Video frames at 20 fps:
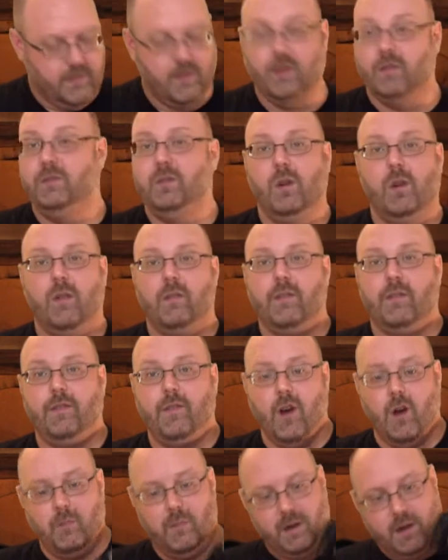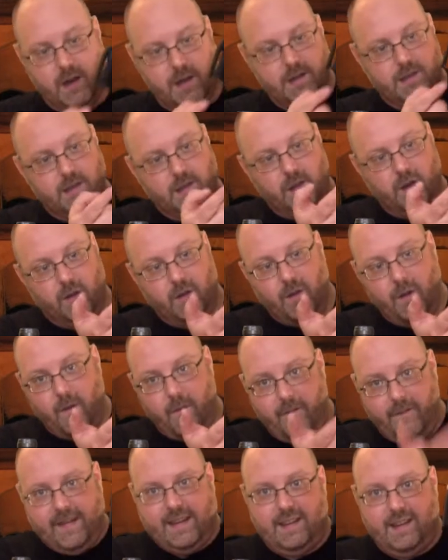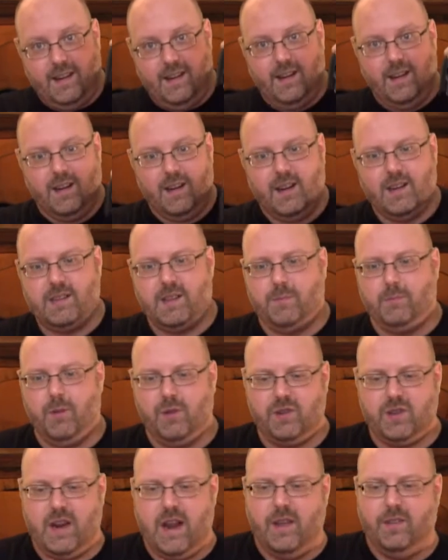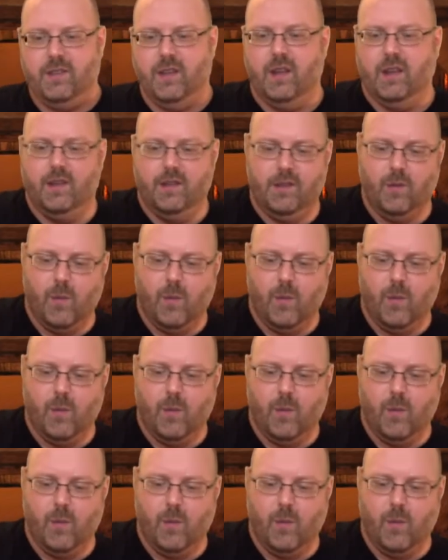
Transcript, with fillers: Don't do it over the phone because a little, because it's pushing out the,